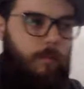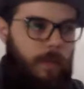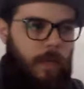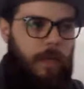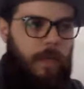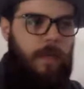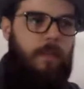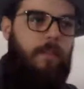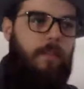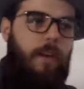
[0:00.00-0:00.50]

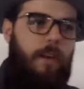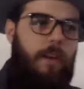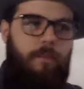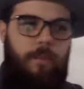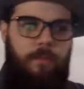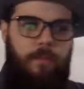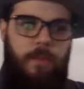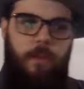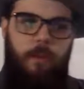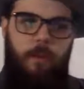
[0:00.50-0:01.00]
And even at
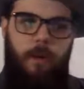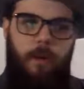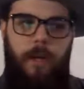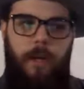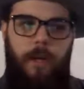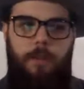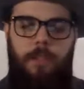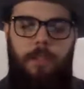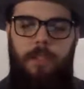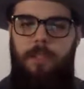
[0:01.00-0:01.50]
50 grand,
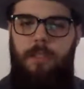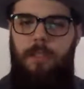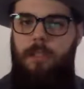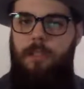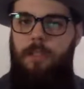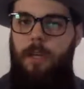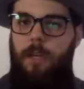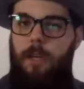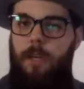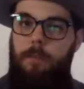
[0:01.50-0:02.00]
which isn't a
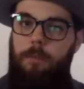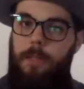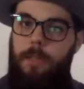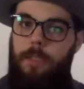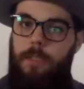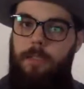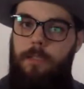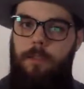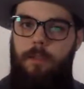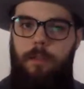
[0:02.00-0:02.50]
ton, but it's
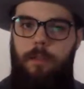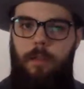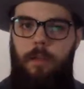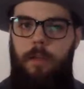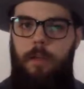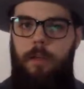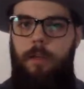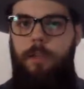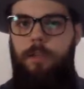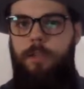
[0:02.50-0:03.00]
still a
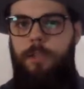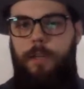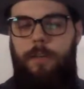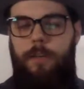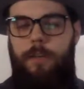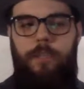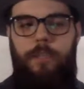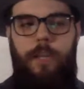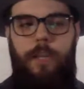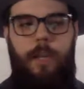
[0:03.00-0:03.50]
good chunk of
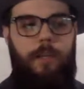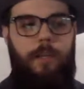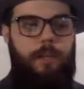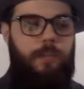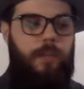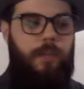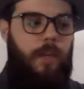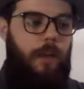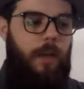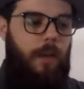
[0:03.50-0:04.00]

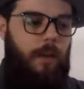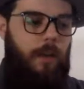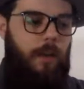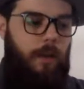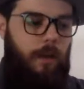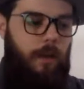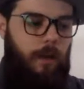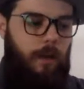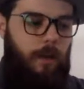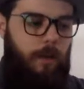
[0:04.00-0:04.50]
change,
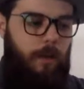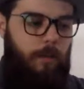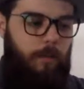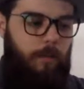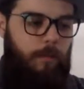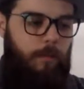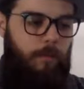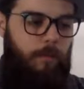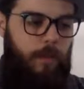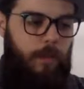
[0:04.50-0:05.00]

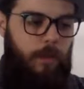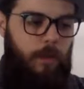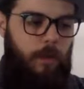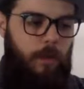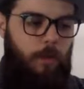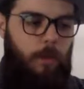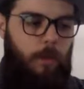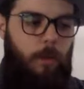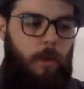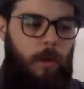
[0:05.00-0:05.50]
you
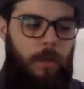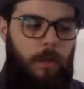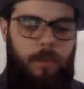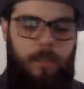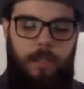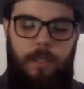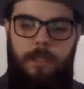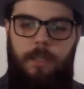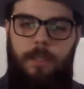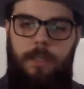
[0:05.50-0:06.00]
know, we want to
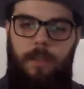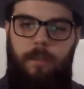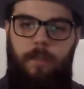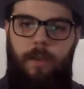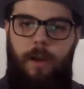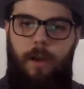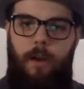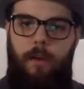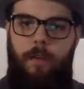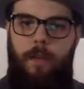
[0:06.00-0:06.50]
send stuff
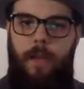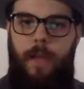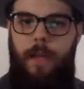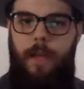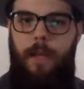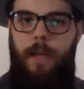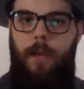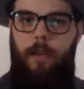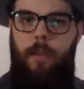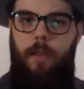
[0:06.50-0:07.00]
out that
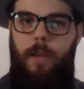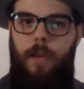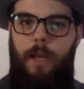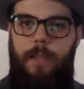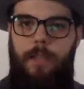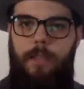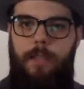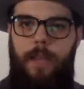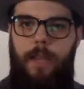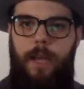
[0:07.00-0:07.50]
day or the
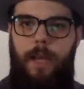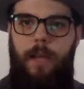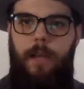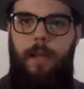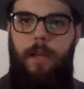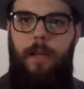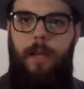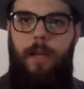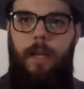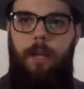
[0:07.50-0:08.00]
next day.
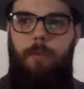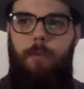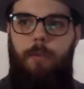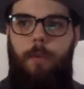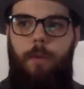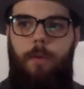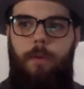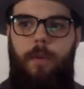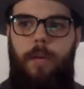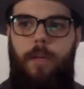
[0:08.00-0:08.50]
And
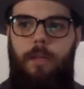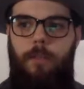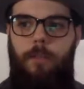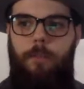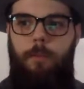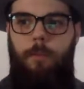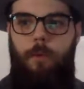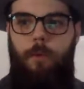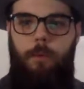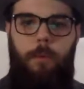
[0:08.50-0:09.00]
if we would have got
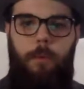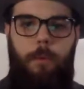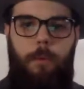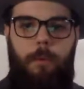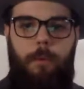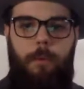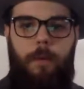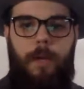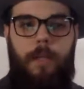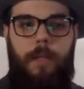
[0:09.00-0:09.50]
to the point
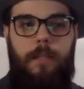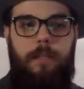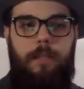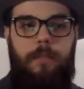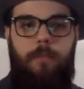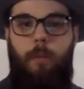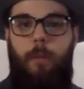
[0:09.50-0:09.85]
where we raised